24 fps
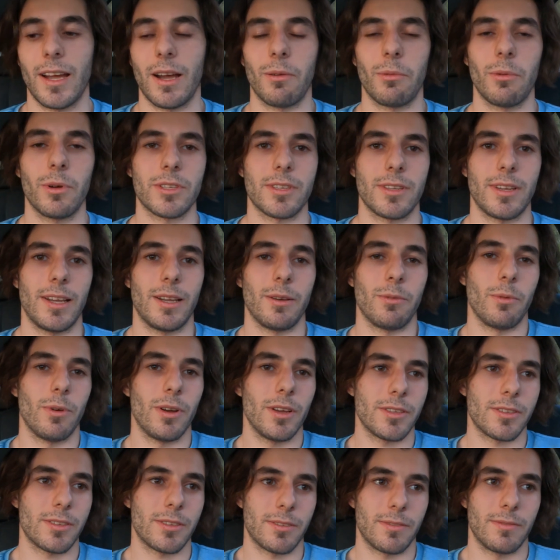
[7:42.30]
I
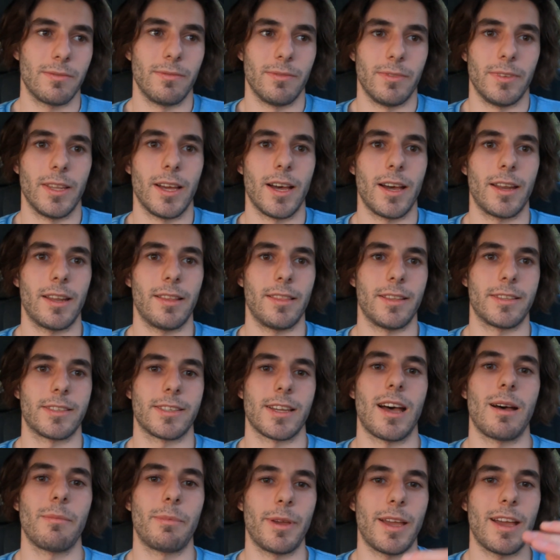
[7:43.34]
was not at the
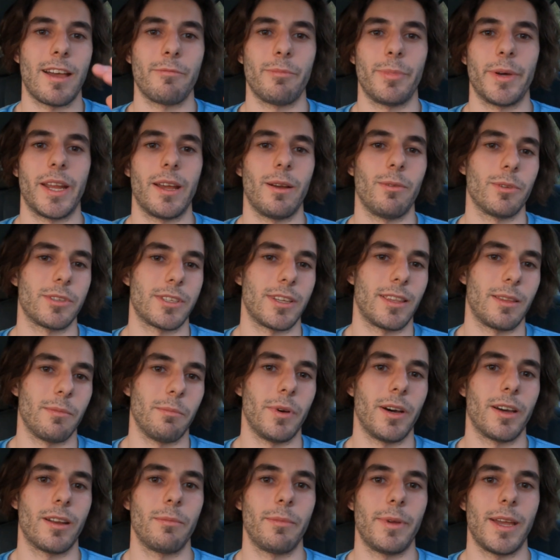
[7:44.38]
top half, but I was at the
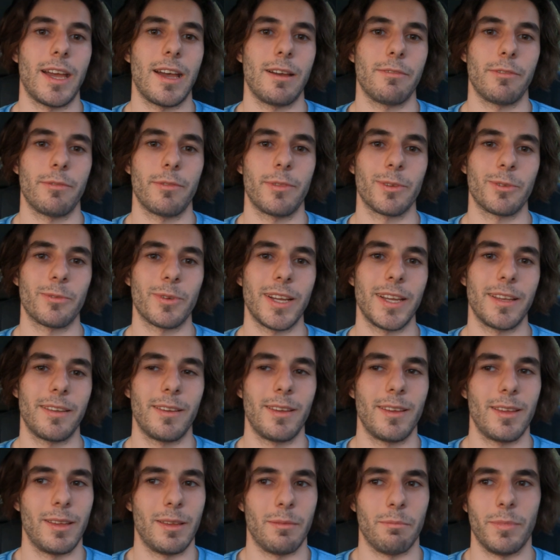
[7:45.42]
bottom half of the grid.
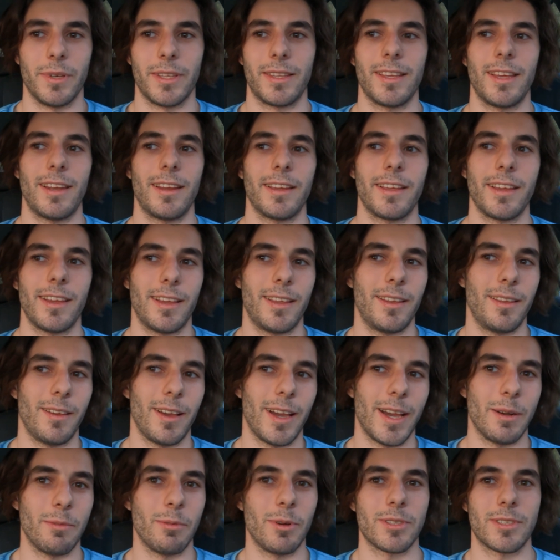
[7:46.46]
But then again,
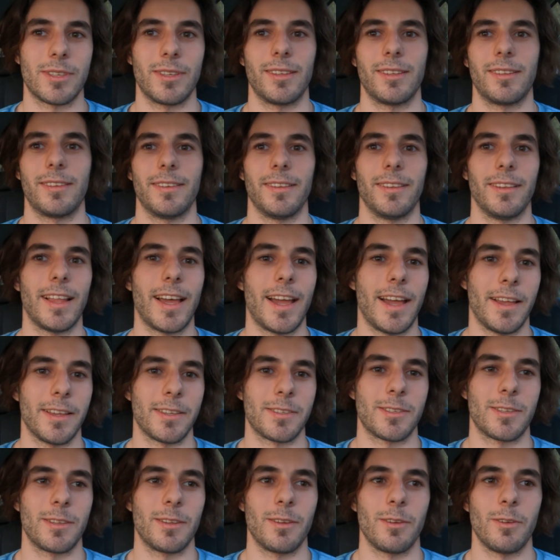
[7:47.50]
I wasn't
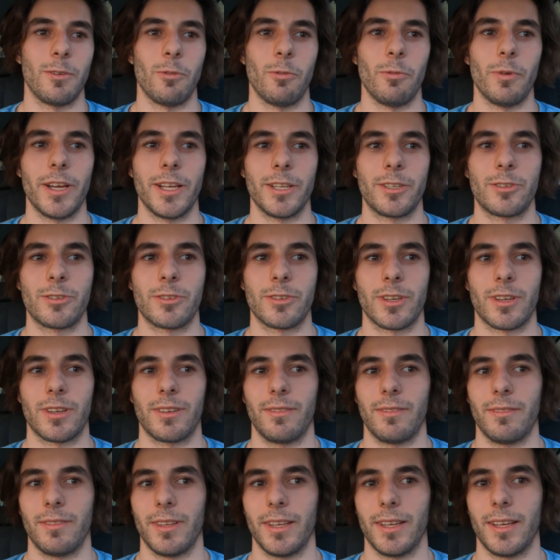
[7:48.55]
last, which
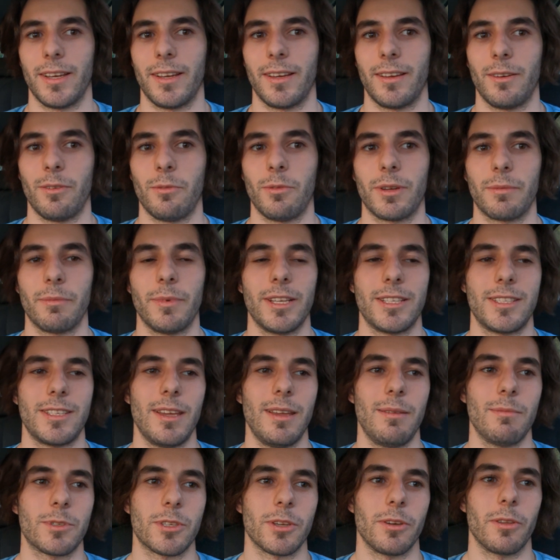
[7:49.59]
what my
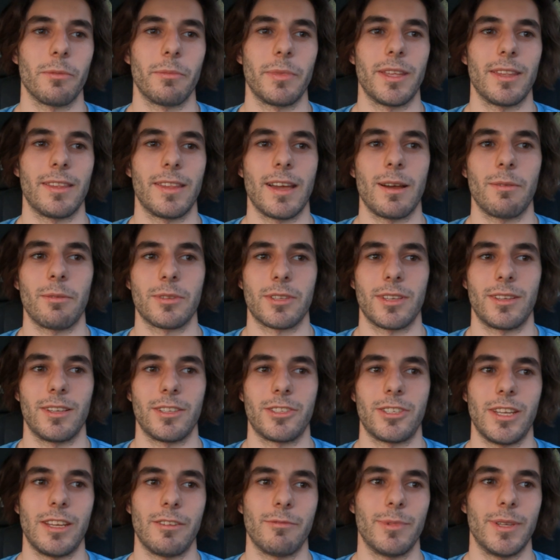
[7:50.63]
team told me, that was an
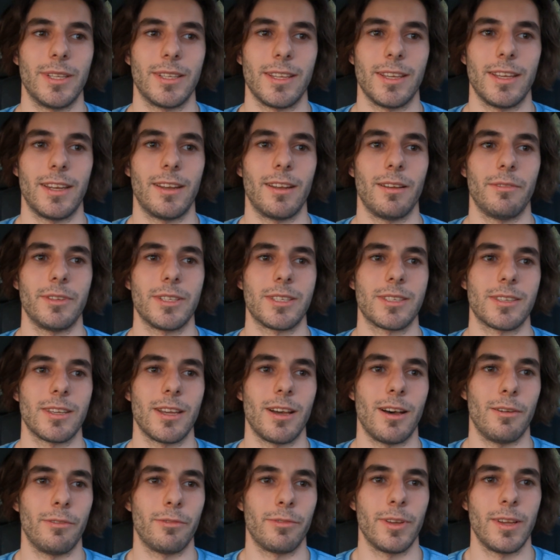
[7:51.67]
achievement in and of
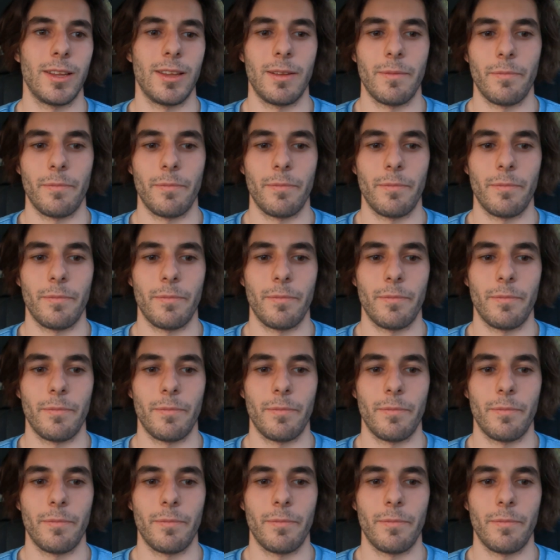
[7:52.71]
itself.